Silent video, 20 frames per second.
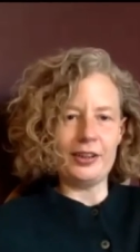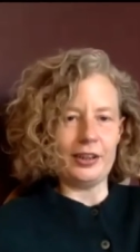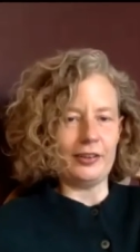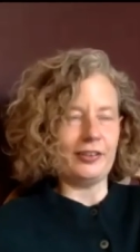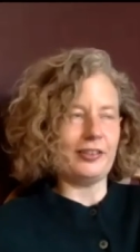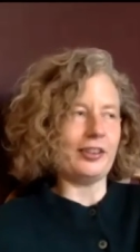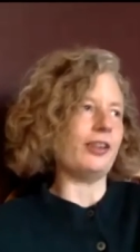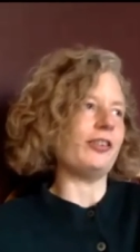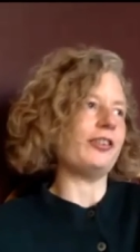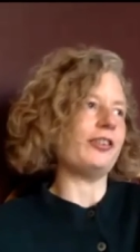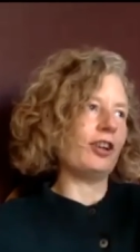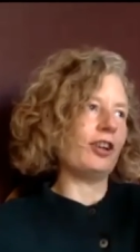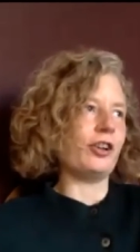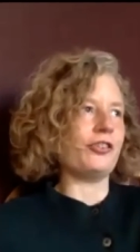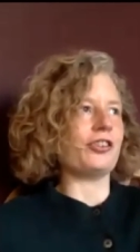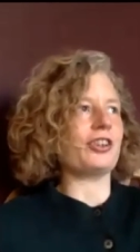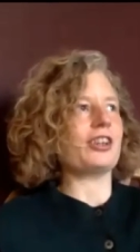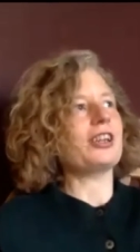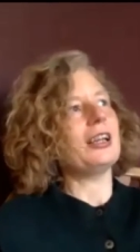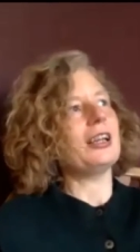You know, the
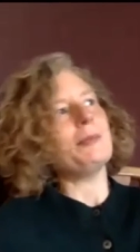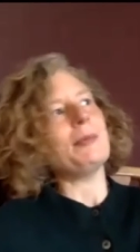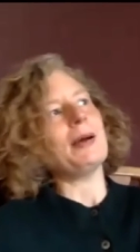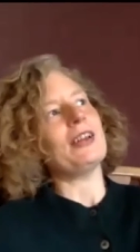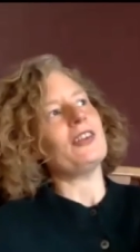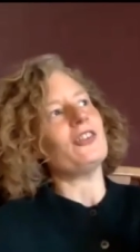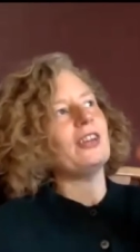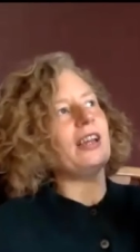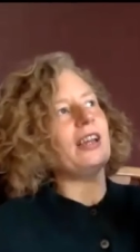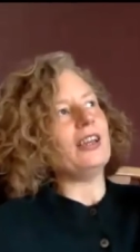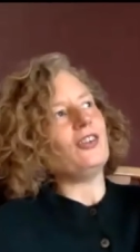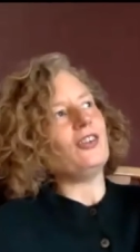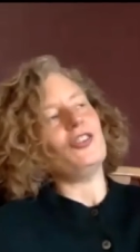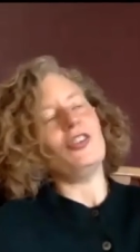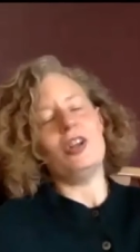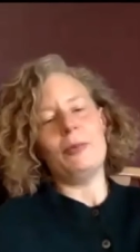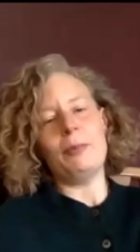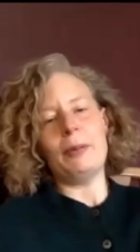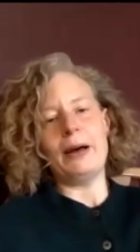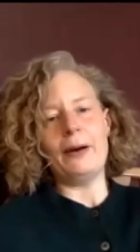sociological
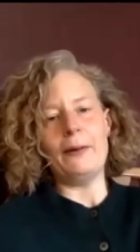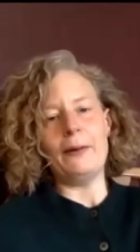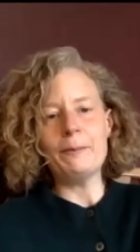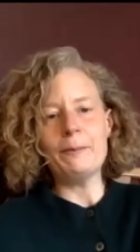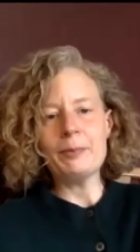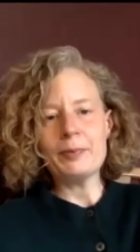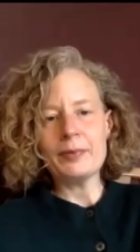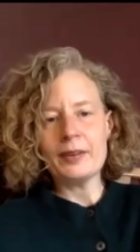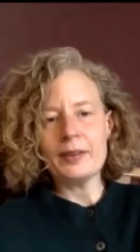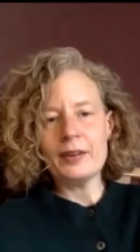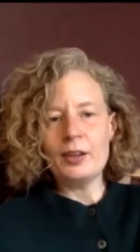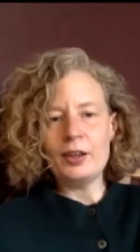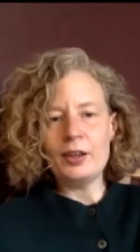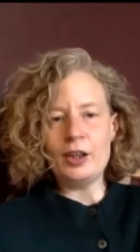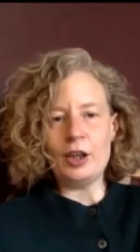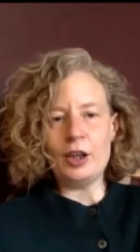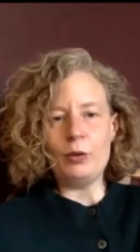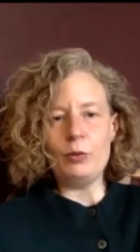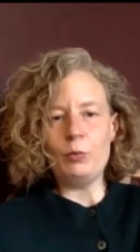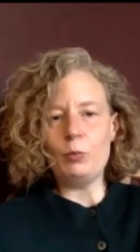imagination about, you
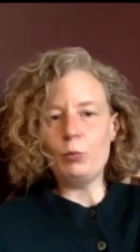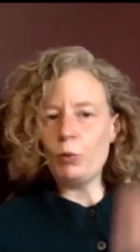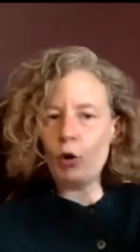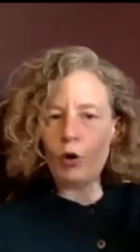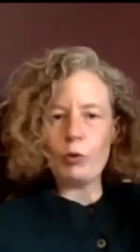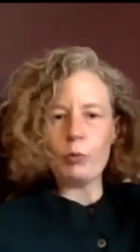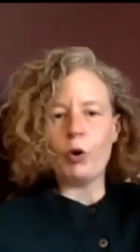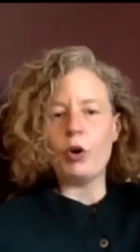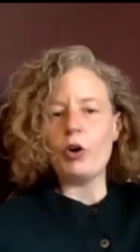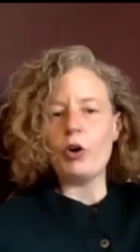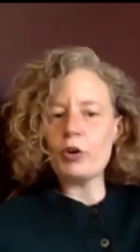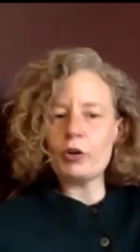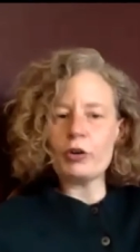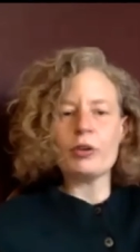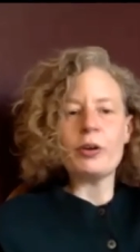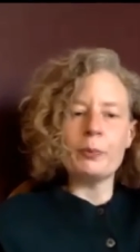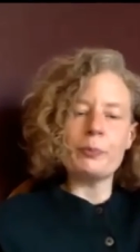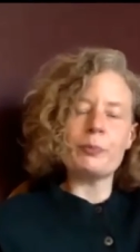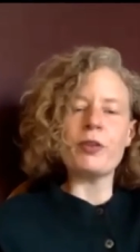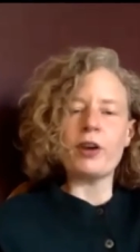know, what
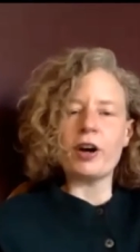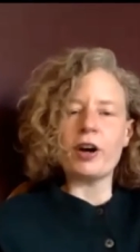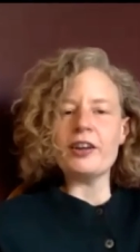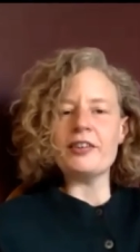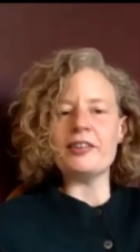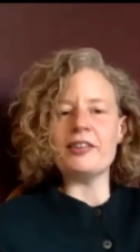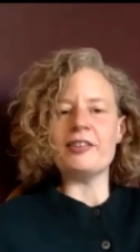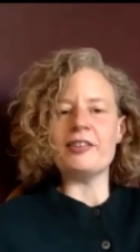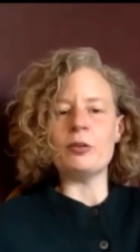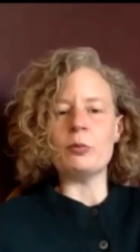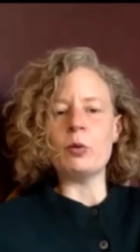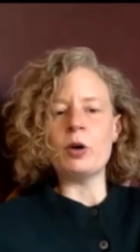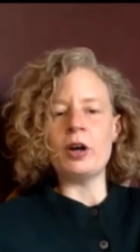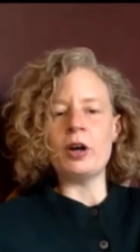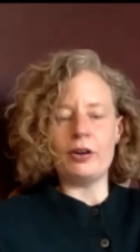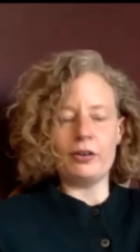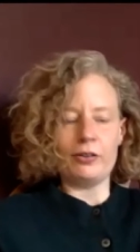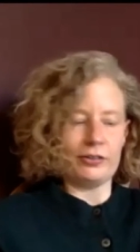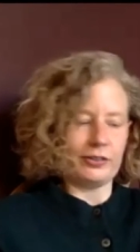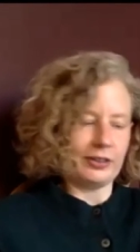comprises the
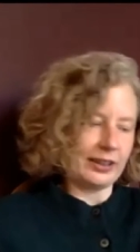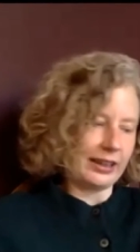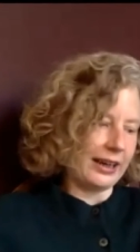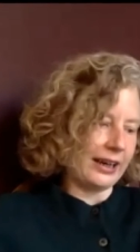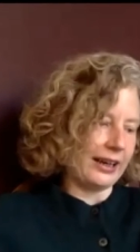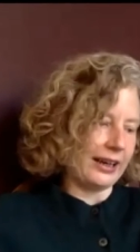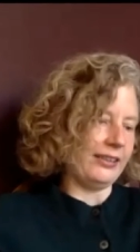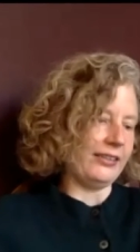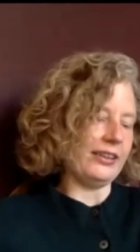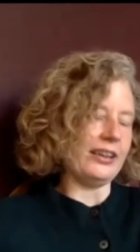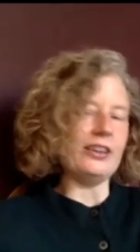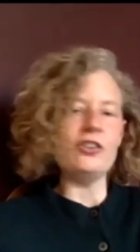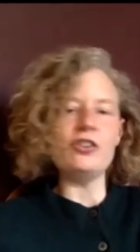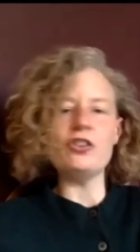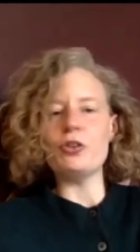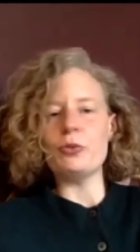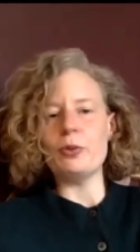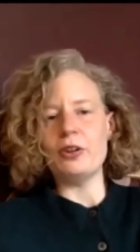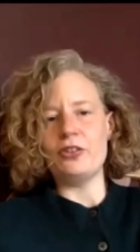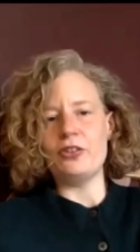world, and
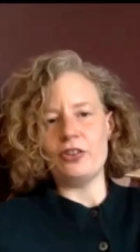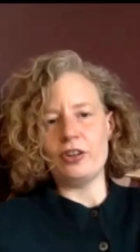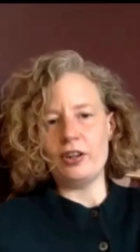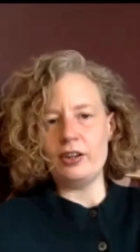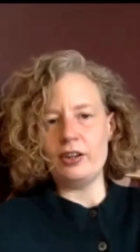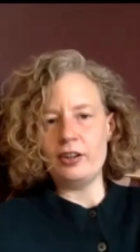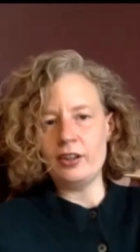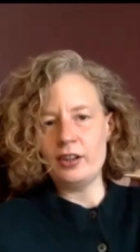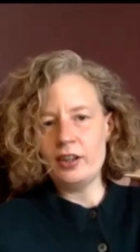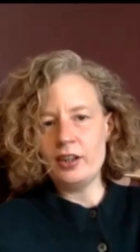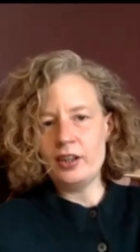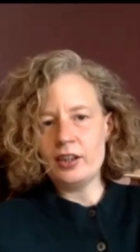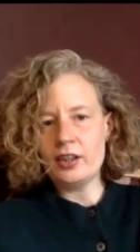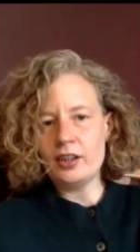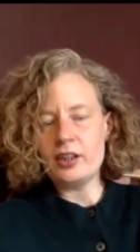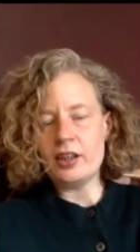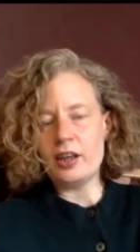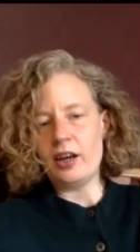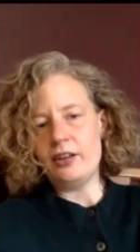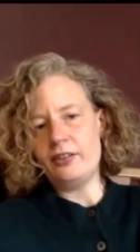intuition,
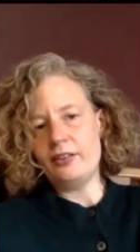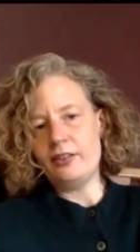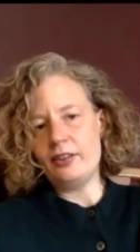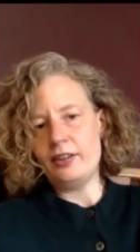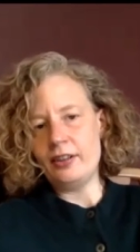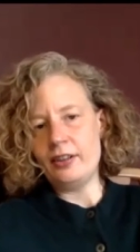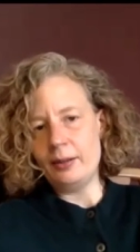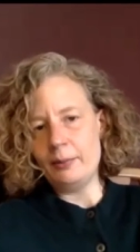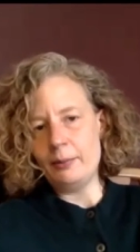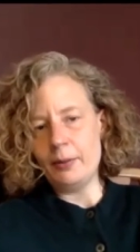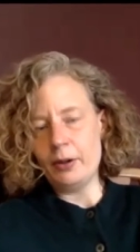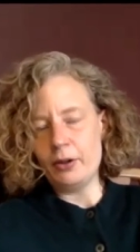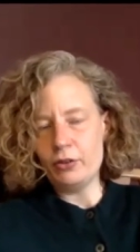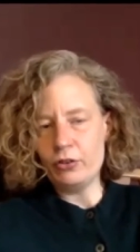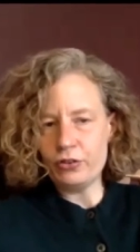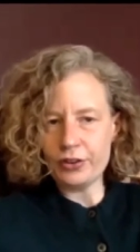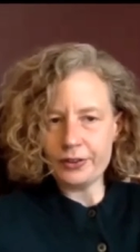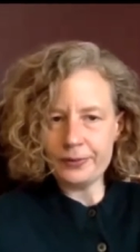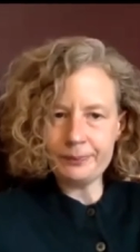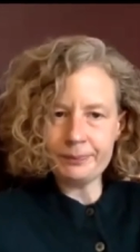gut, and
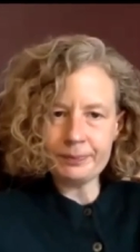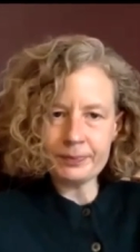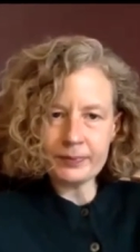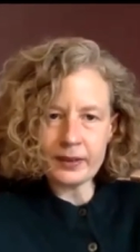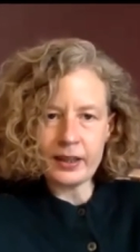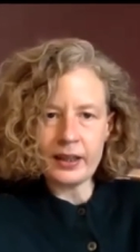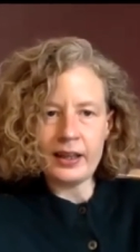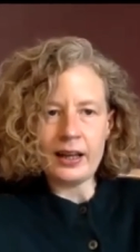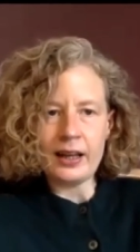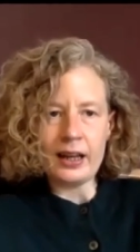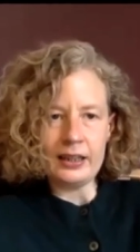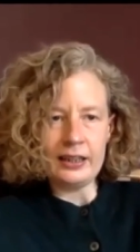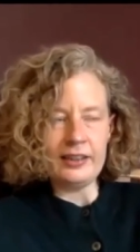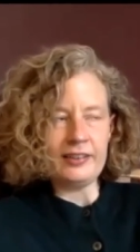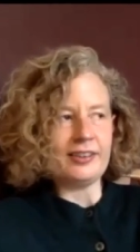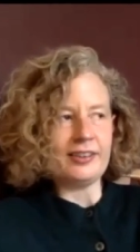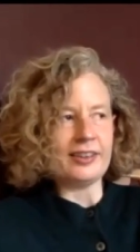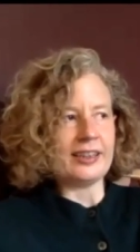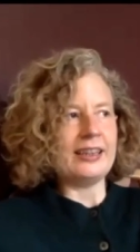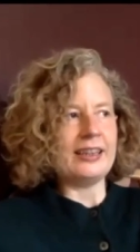emotion. And
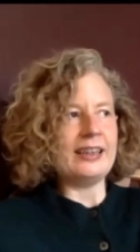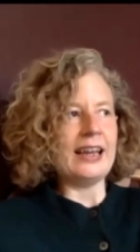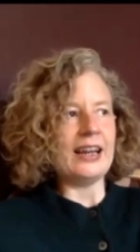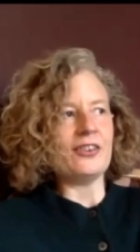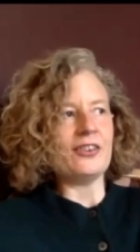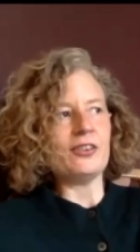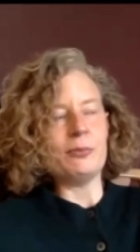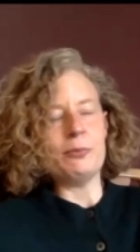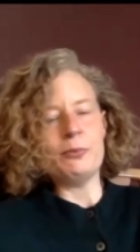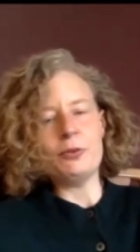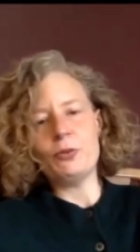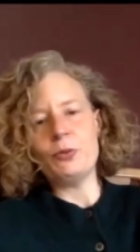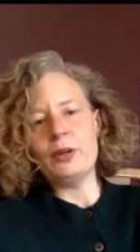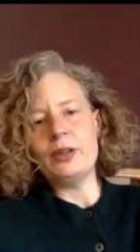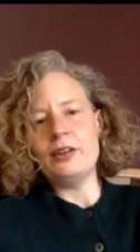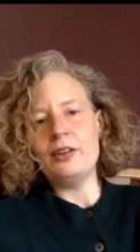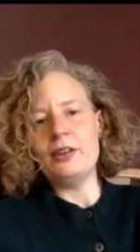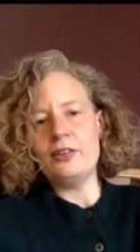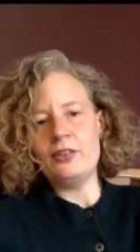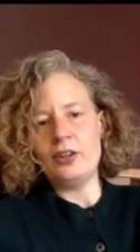it's the connection
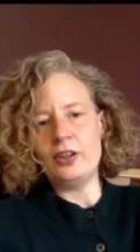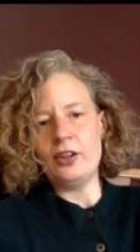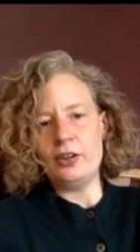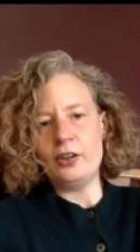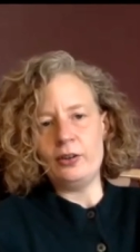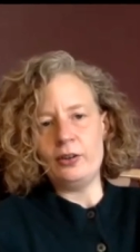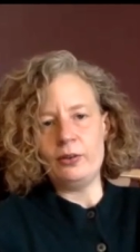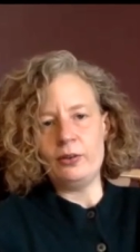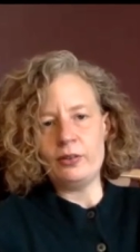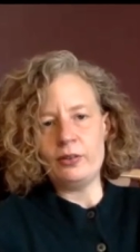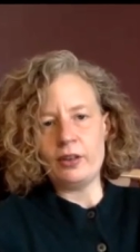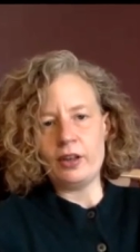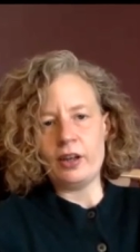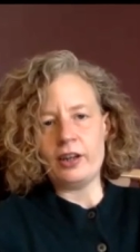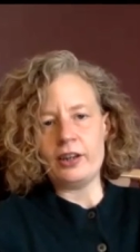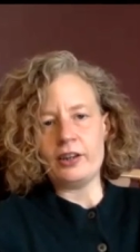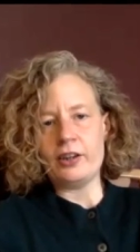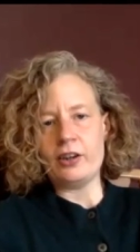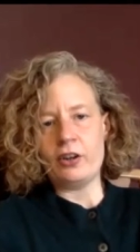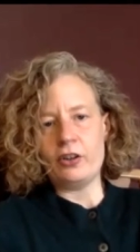between the two that I
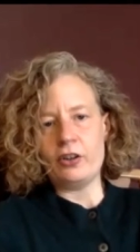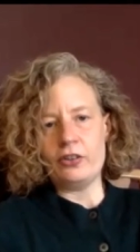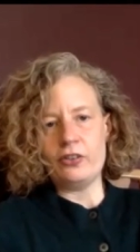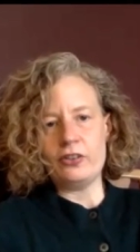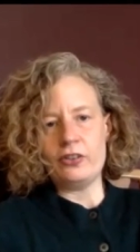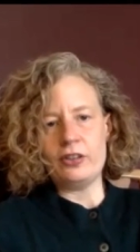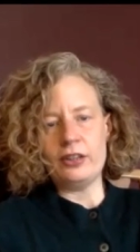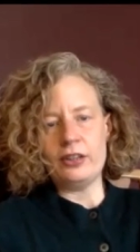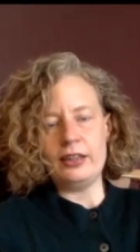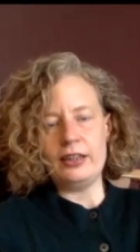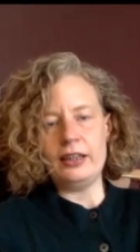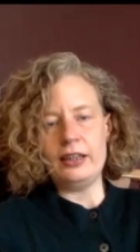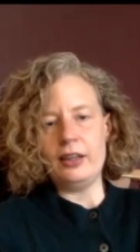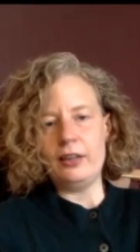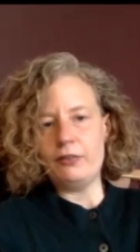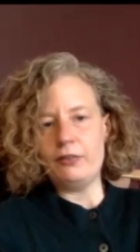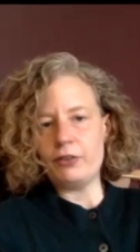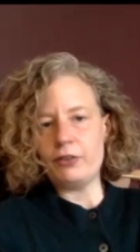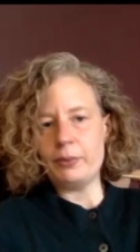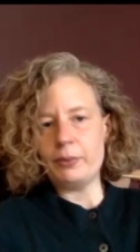constantly
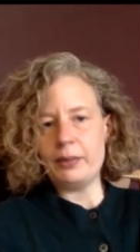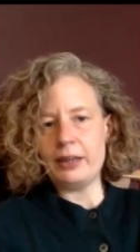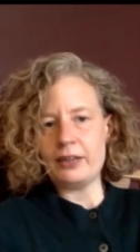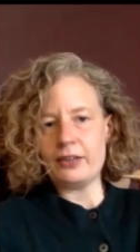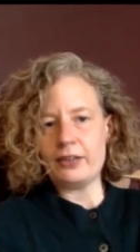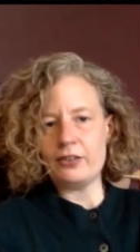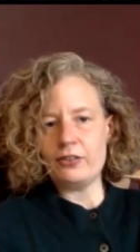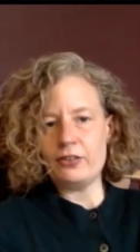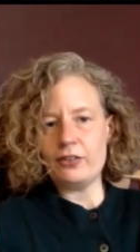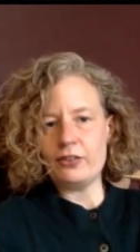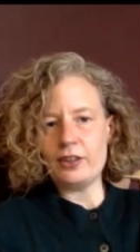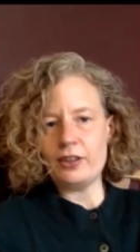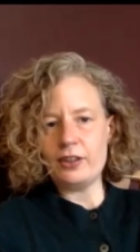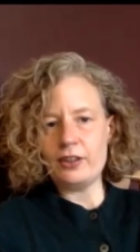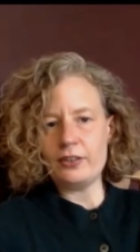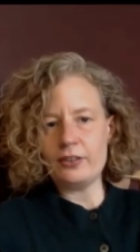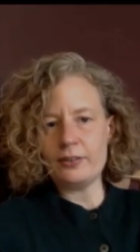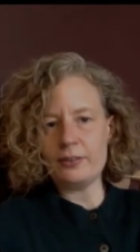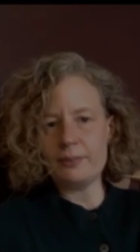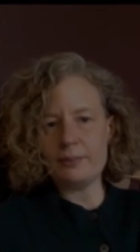learn from in action
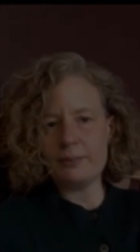research.